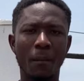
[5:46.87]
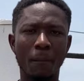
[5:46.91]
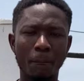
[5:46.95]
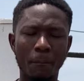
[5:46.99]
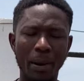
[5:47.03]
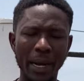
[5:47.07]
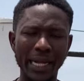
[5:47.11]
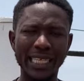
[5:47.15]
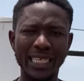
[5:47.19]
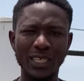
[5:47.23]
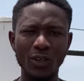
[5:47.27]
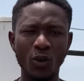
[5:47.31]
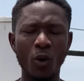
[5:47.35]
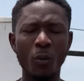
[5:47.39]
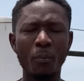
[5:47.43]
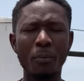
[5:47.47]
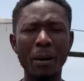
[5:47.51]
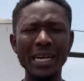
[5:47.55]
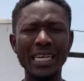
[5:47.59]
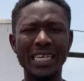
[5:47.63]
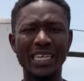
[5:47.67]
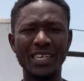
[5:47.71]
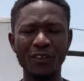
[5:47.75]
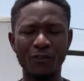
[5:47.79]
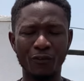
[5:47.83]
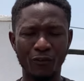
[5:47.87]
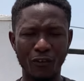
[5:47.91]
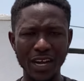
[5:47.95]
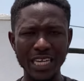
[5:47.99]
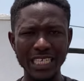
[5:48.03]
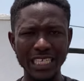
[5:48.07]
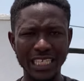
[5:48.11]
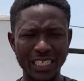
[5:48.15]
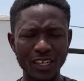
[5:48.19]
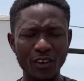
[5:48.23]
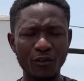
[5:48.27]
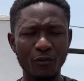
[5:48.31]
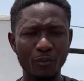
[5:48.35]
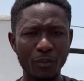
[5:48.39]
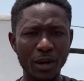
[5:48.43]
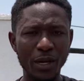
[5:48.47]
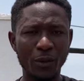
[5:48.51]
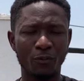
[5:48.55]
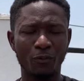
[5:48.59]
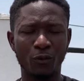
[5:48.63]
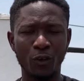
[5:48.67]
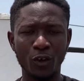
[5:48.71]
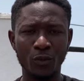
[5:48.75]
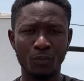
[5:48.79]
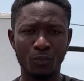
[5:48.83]
but oba defensive
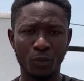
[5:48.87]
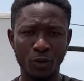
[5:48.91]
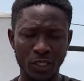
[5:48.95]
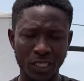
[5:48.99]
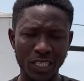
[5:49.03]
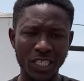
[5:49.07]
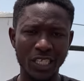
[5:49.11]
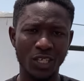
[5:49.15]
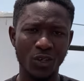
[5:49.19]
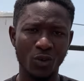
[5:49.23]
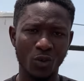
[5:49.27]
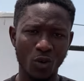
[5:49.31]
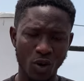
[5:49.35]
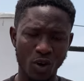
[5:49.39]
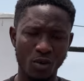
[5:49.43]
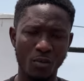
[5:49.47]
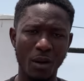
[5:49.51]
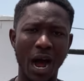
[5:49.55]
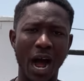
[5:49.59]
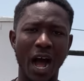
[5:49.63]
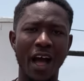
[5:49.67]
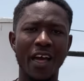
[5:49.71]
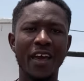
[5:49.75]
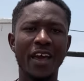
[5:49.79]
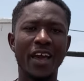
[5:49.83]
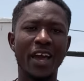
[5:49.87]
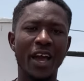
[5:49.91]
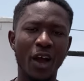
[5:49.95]
midfield position one ma